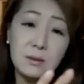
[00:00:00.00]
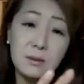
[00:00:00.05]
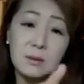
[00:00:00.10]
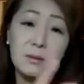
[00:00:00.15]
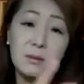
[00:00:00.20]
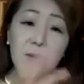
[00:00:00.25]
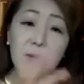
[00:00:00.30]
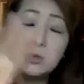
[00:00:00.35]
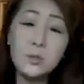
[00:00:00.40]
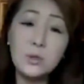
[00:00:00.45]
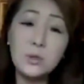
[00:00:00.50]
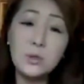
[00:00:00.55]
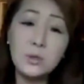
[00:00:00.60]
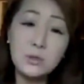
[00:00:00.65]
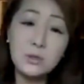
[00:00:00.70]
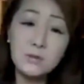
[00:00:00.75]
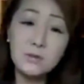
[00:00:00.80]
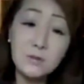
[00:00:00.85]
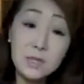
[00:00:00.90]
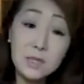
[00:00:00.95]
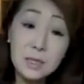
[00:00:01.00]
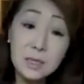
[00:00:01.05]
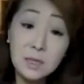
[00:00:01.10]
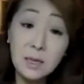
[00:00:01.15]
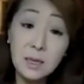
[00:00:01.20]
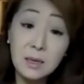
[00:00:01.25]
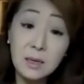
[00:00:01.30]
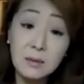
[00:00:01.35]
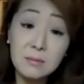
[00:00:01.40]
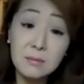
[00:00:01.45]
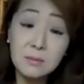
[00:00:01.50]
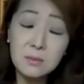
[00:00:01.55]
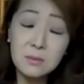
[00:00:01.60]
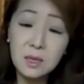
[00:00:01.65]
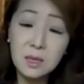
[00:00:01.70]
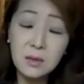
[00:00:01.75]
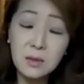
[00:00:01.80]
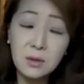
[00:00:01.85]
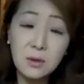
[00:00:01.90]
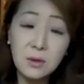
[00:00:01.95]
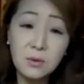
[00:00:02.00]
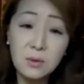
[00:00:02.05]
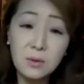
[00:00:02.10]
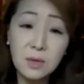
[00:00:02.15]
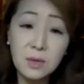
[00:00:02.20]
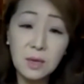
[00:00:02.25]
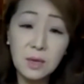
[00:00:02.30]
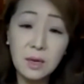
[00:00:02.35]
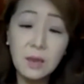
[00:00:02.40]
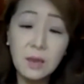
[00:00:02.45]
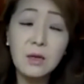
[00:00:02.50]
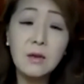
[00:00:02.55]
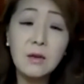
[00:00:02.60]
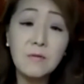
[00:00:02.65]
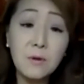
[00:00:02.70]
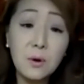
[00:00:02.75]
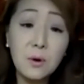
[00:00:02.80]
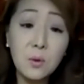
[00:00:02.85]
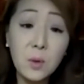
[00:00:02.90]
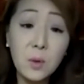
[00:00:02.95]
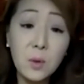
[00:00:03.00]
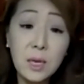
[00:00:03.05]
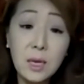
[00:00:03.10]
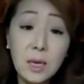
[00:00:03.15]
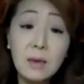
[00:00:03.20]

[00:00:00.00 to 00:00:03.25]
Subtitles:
students visiting South Korea for a week,